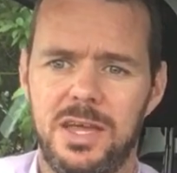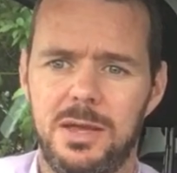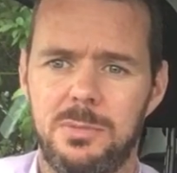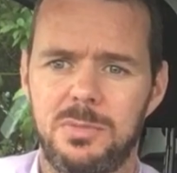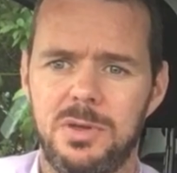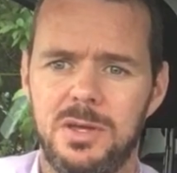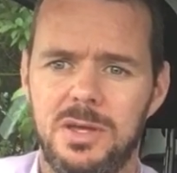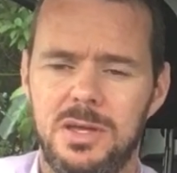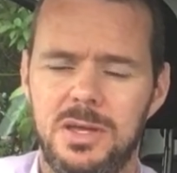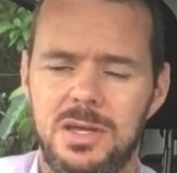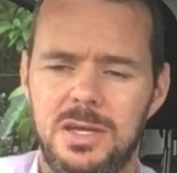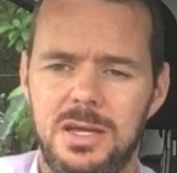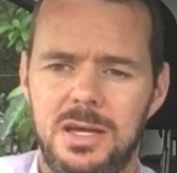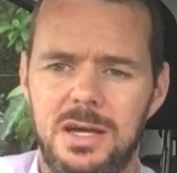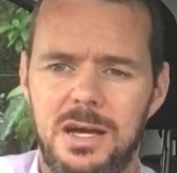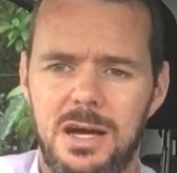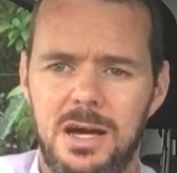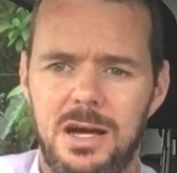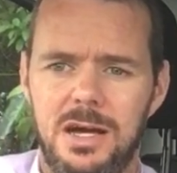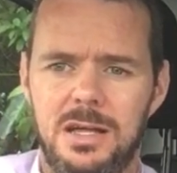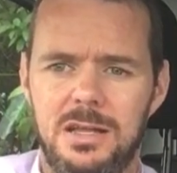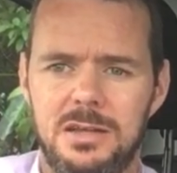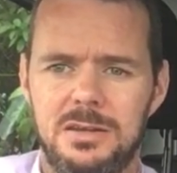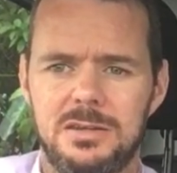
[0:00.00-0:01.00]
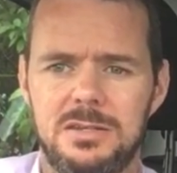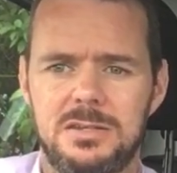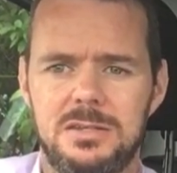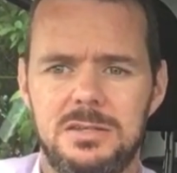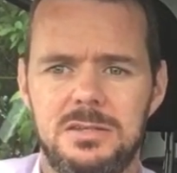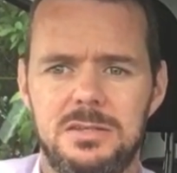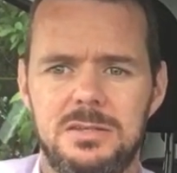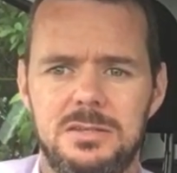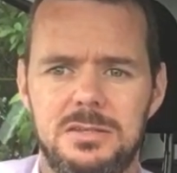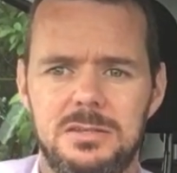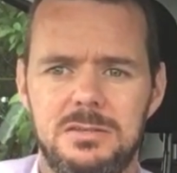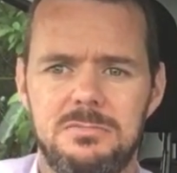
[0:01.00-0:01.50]
them, and
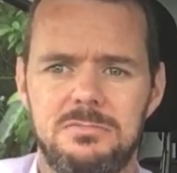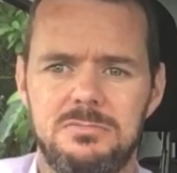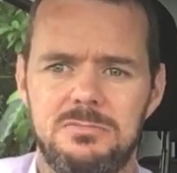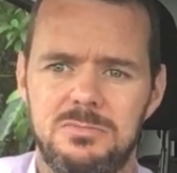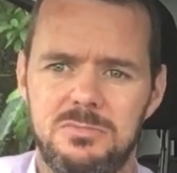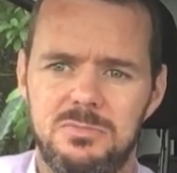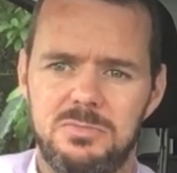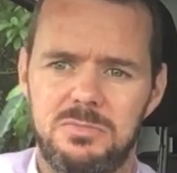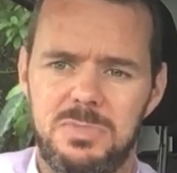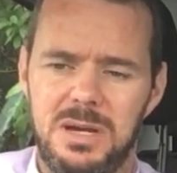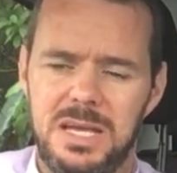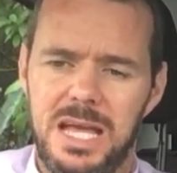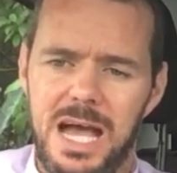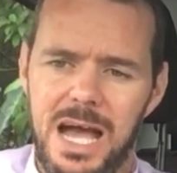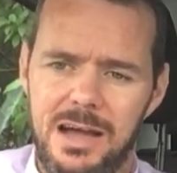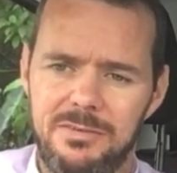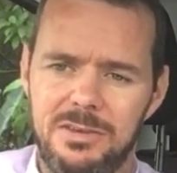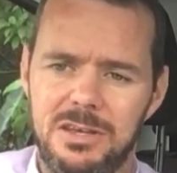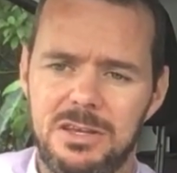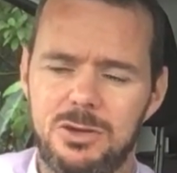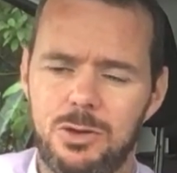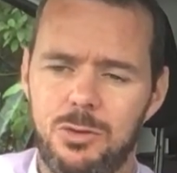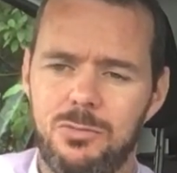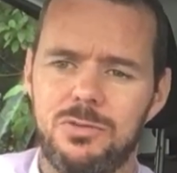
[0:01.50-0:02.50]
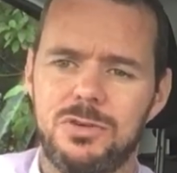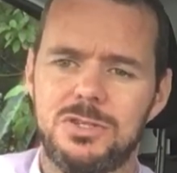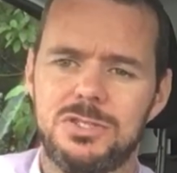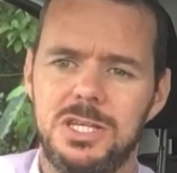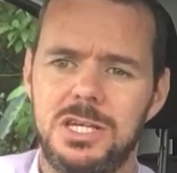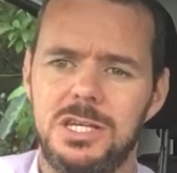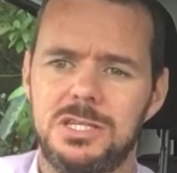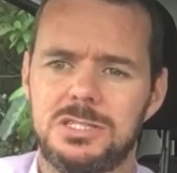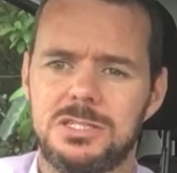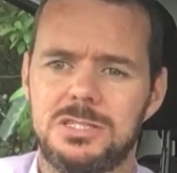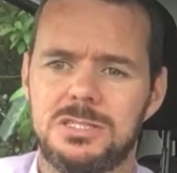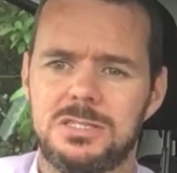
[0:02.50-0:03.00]
by having
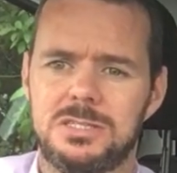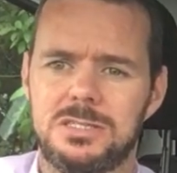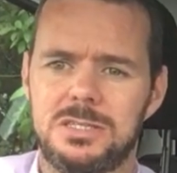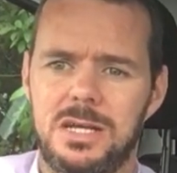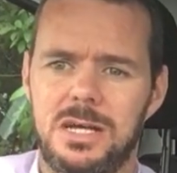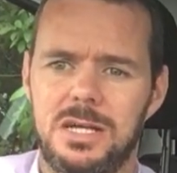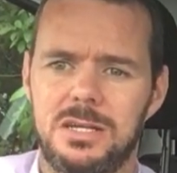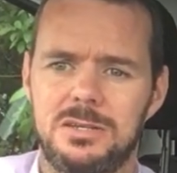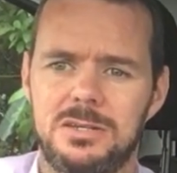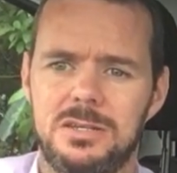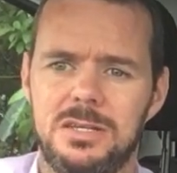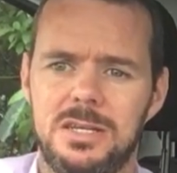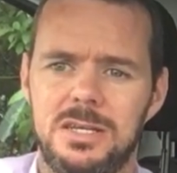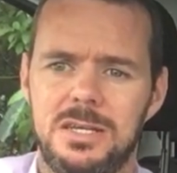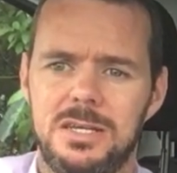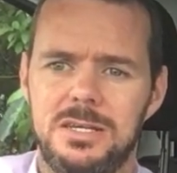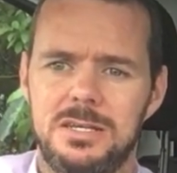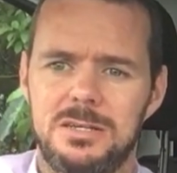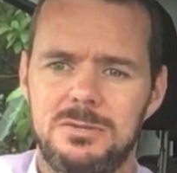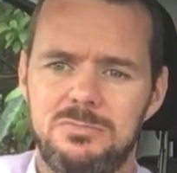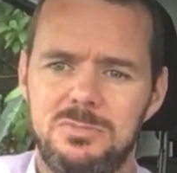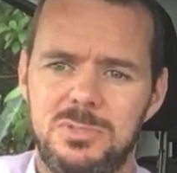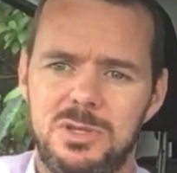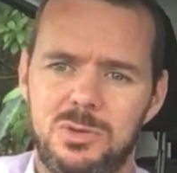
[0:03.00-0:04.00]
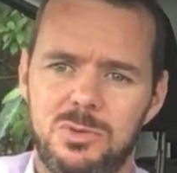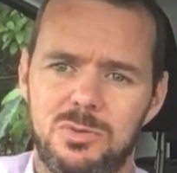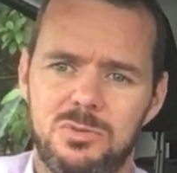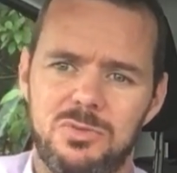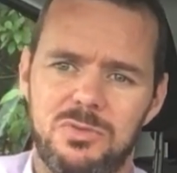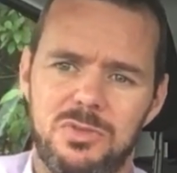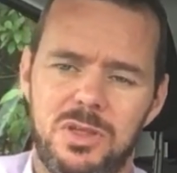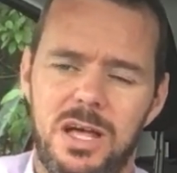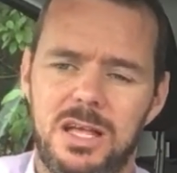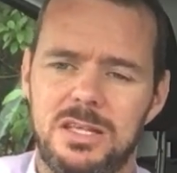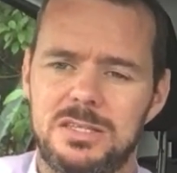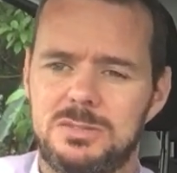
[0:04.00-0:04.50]
conversations, and
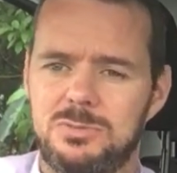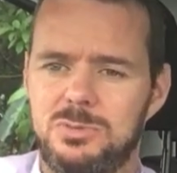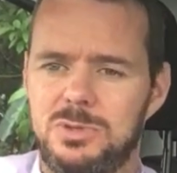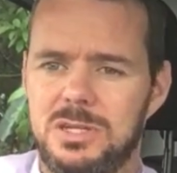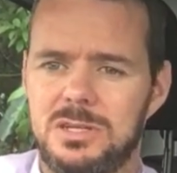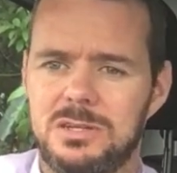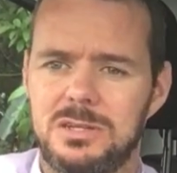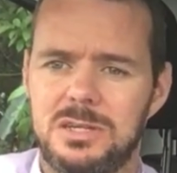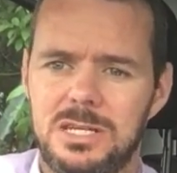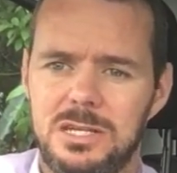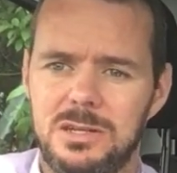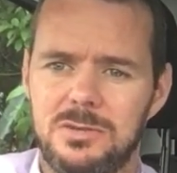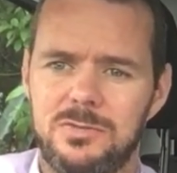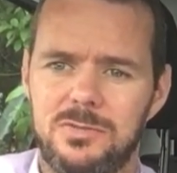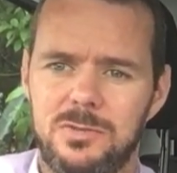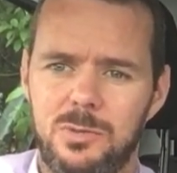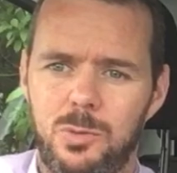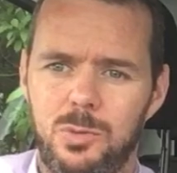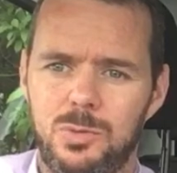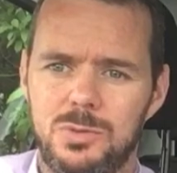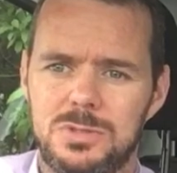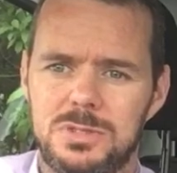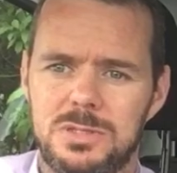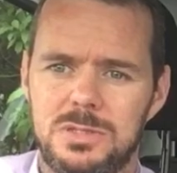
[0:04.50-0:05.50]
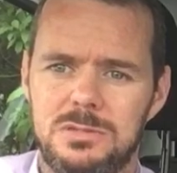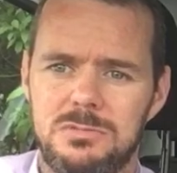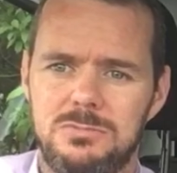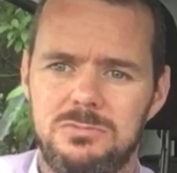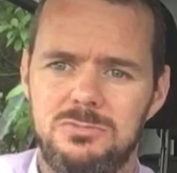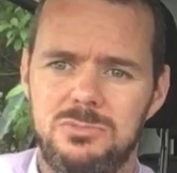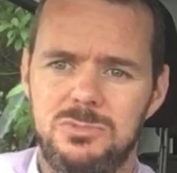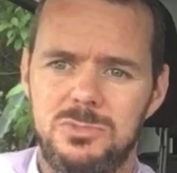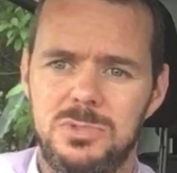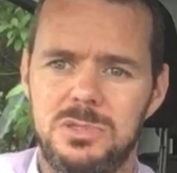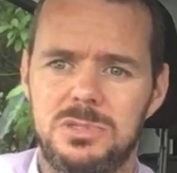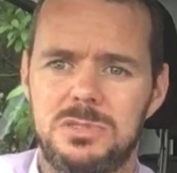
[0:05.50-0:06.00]
that's where it kind of flows, and
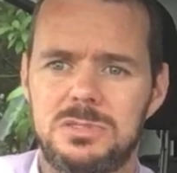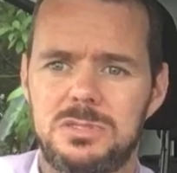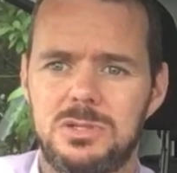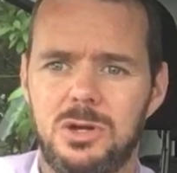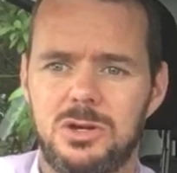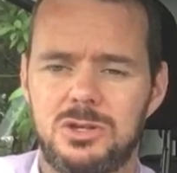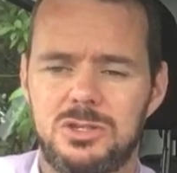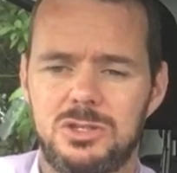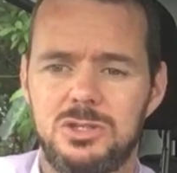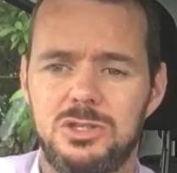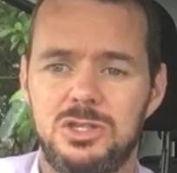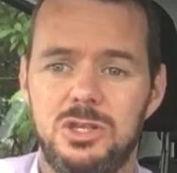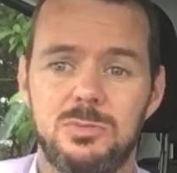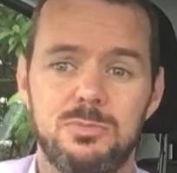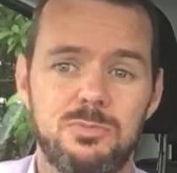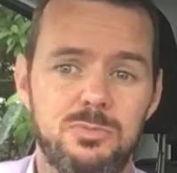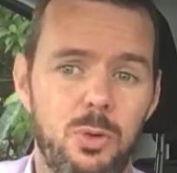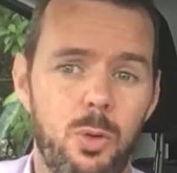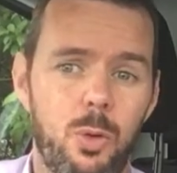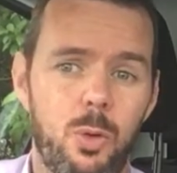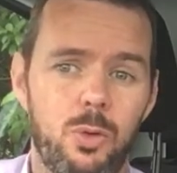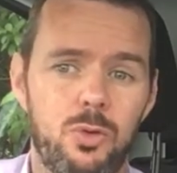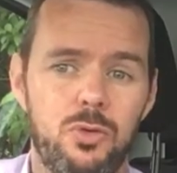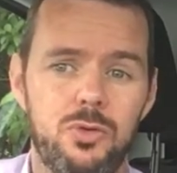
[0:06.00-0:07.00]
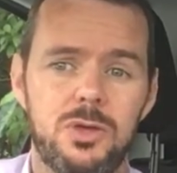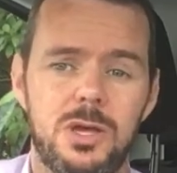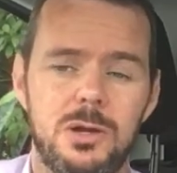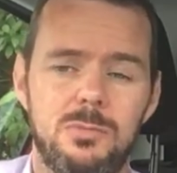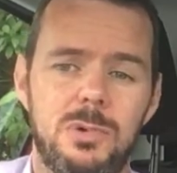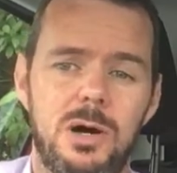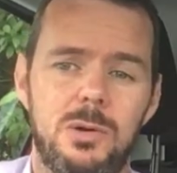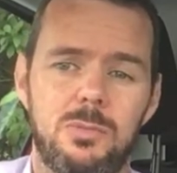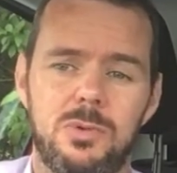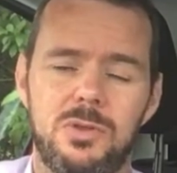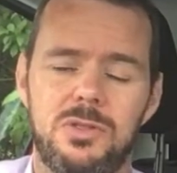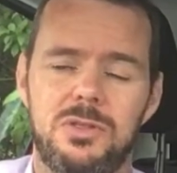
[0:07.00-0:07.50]
you both
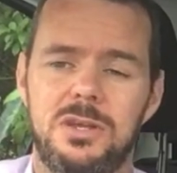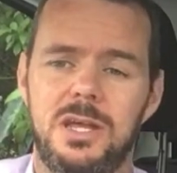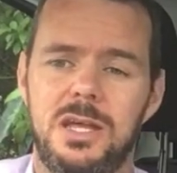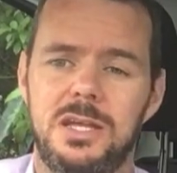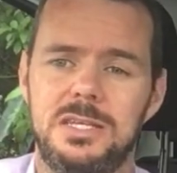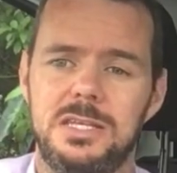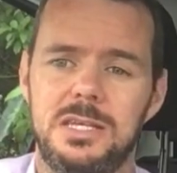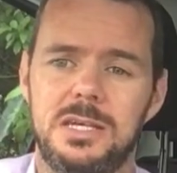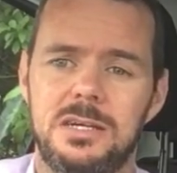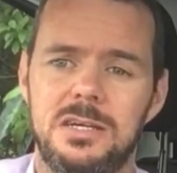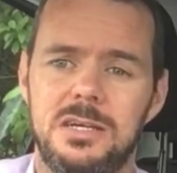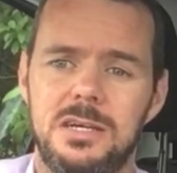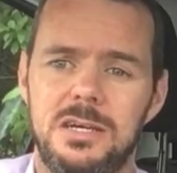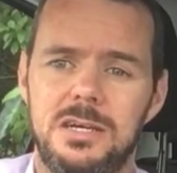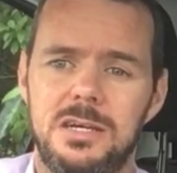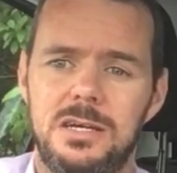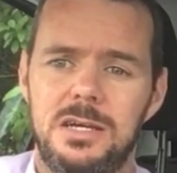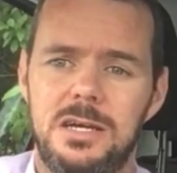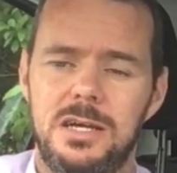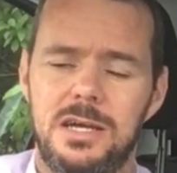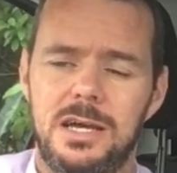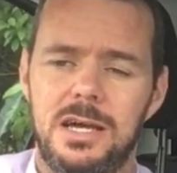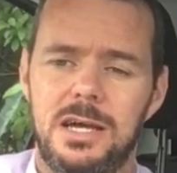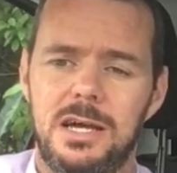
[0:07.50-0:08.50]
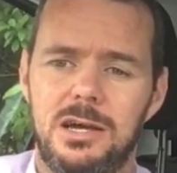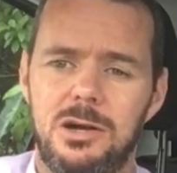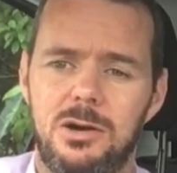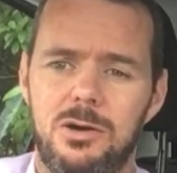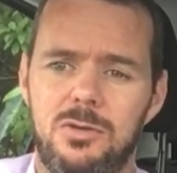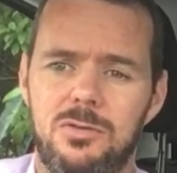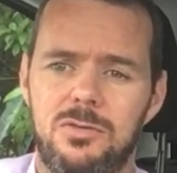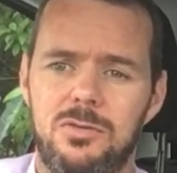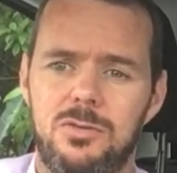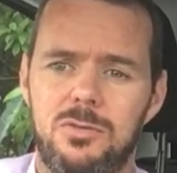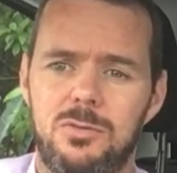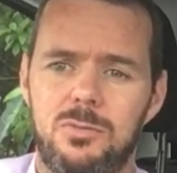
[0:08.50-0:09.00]
come up with an idea
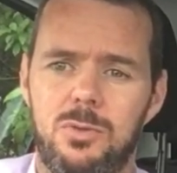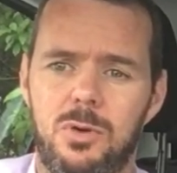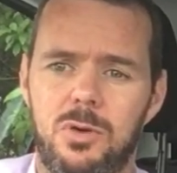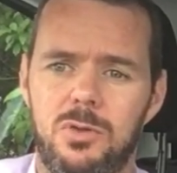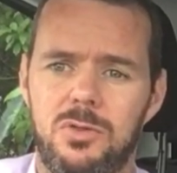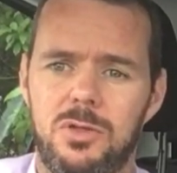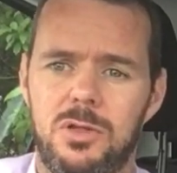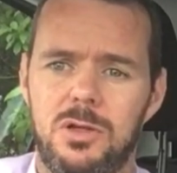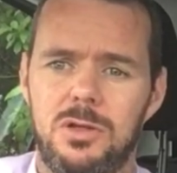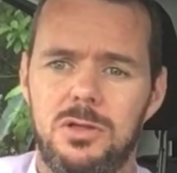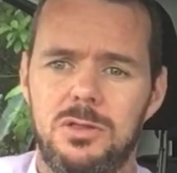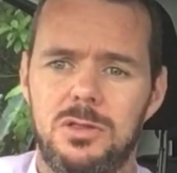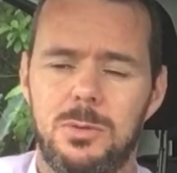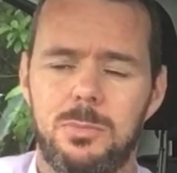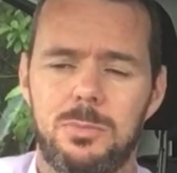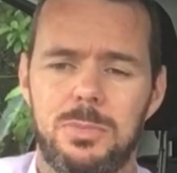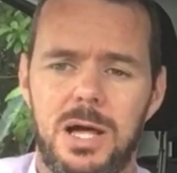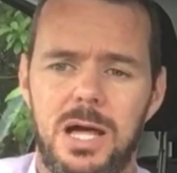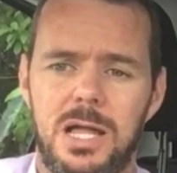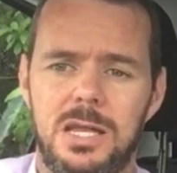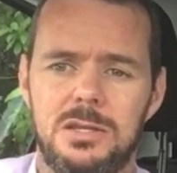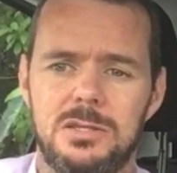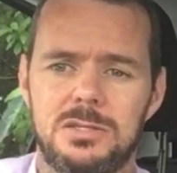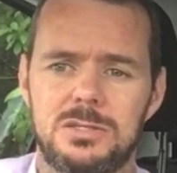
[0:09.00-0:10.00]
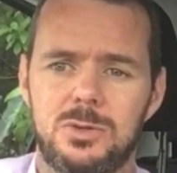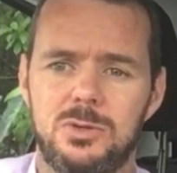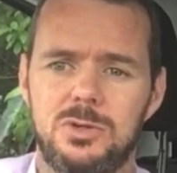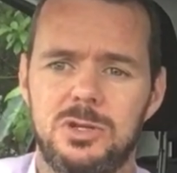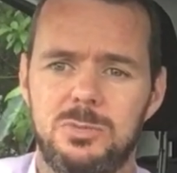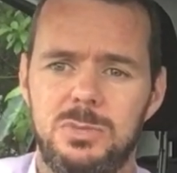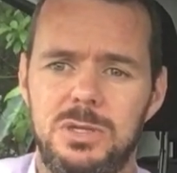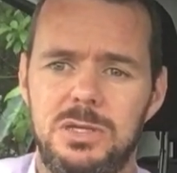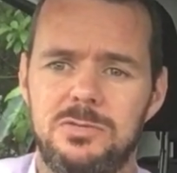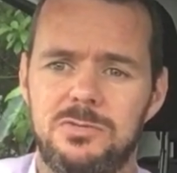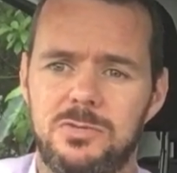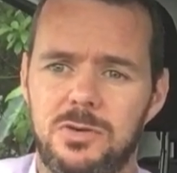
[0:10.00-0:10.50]
of what the plan is
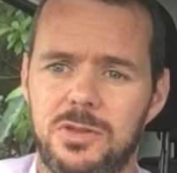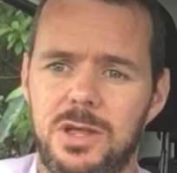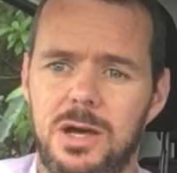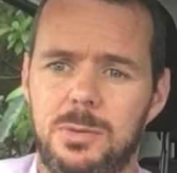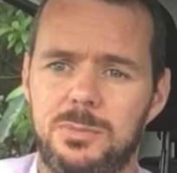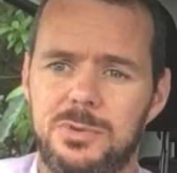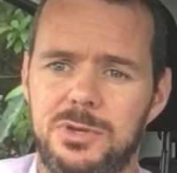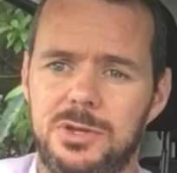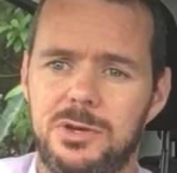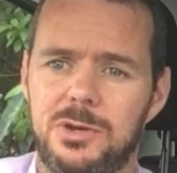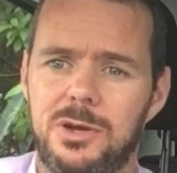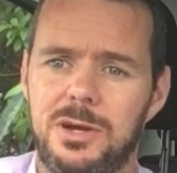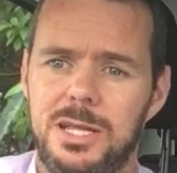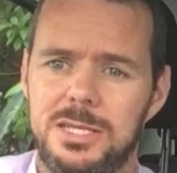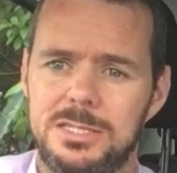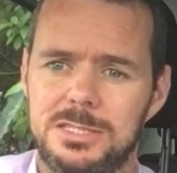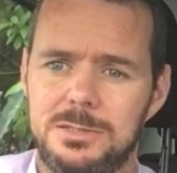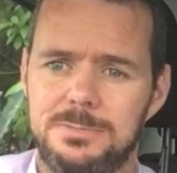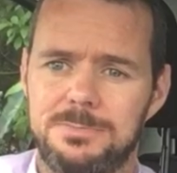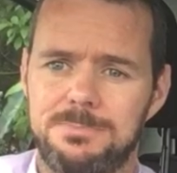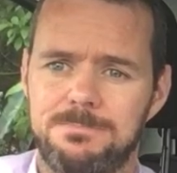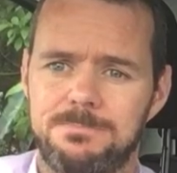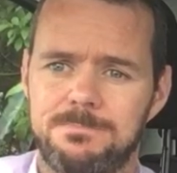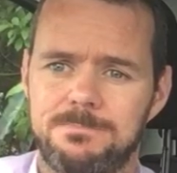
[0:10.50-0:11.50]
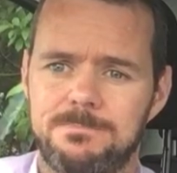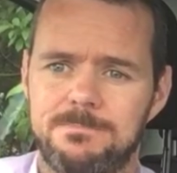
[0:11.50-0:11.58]
going to be for that particular lesson.